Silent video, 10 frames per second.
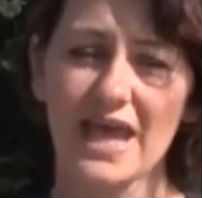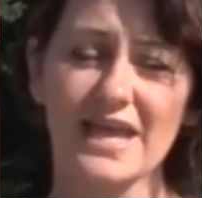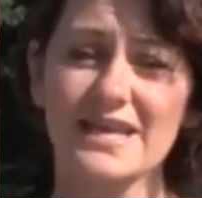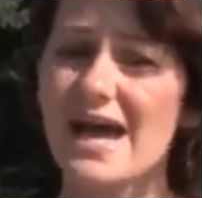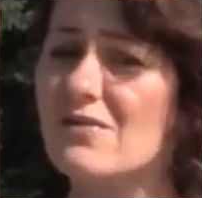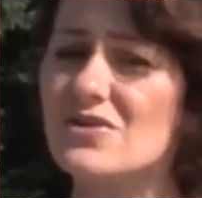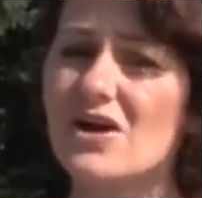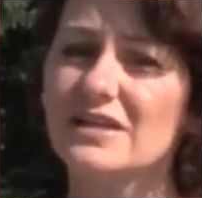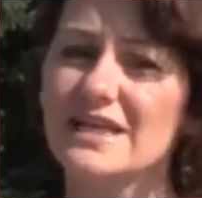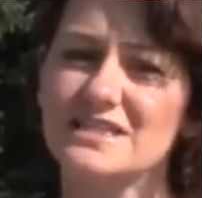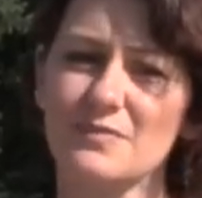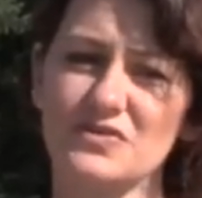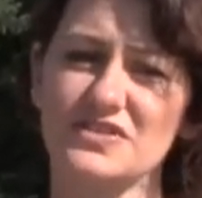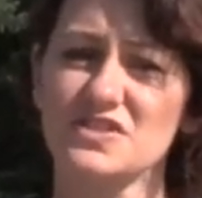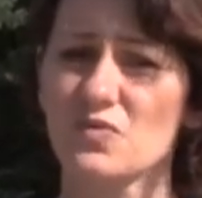And now Notley is
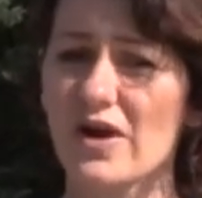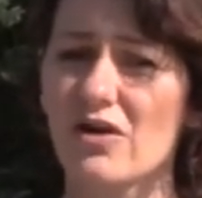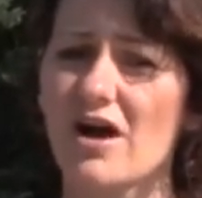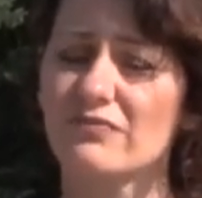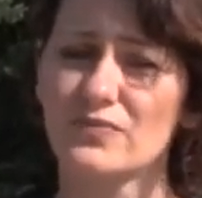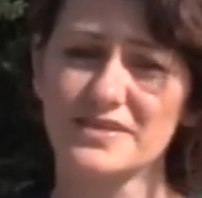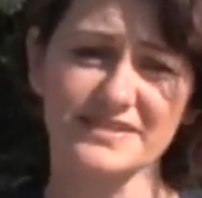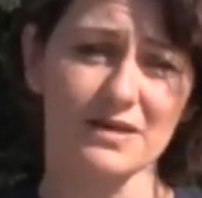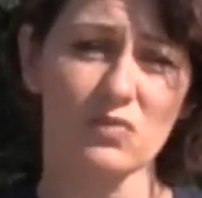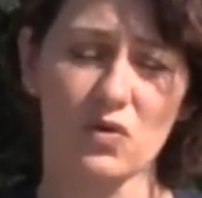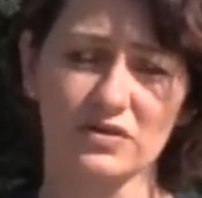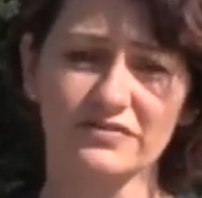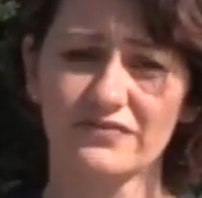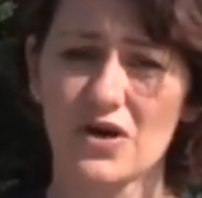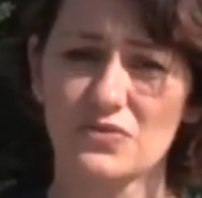about to square off with some old
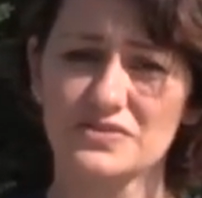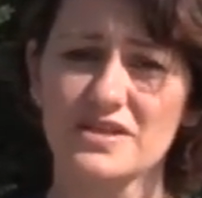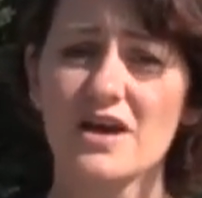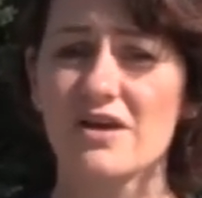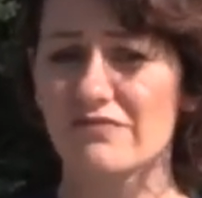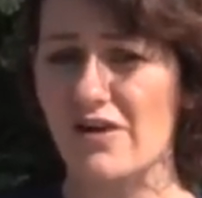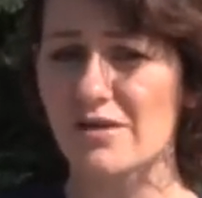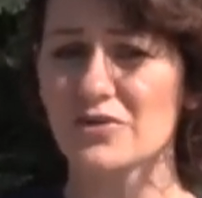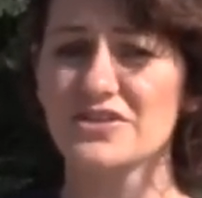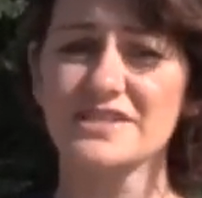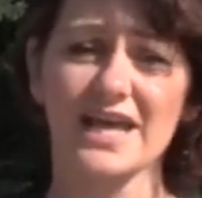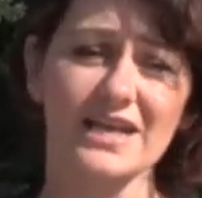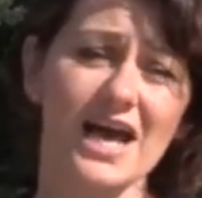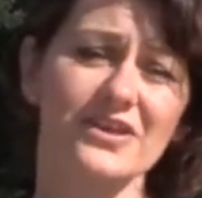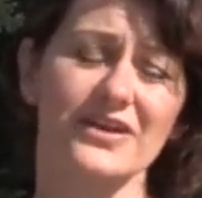foes, farmers
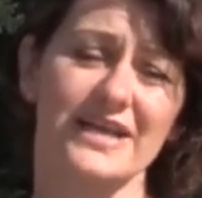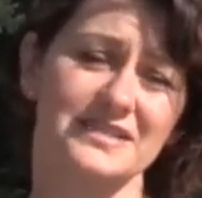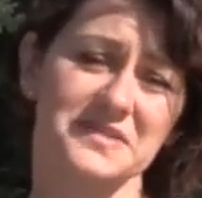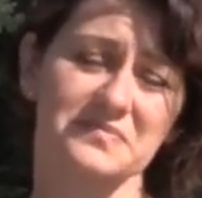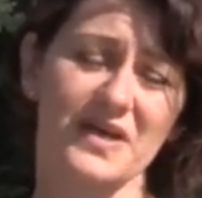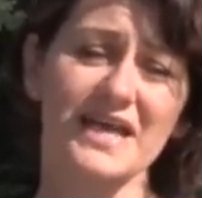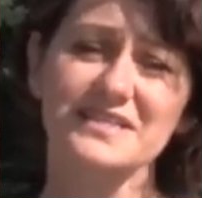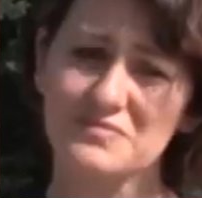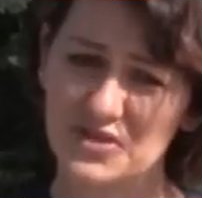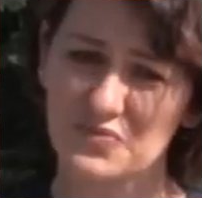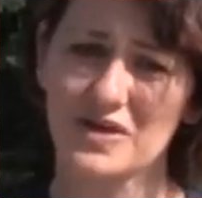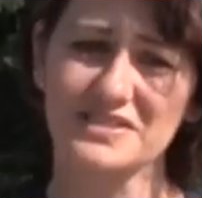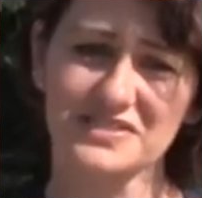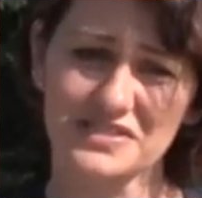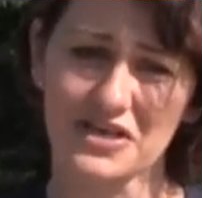and Hutterites, and some new
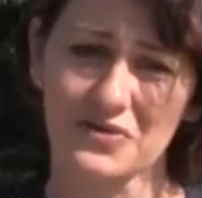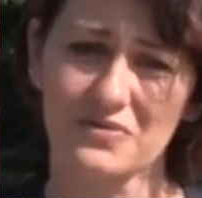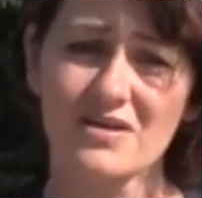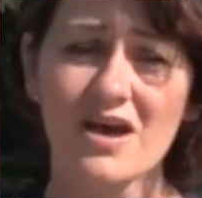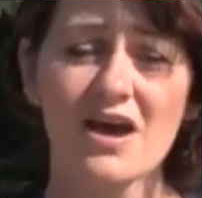ones too.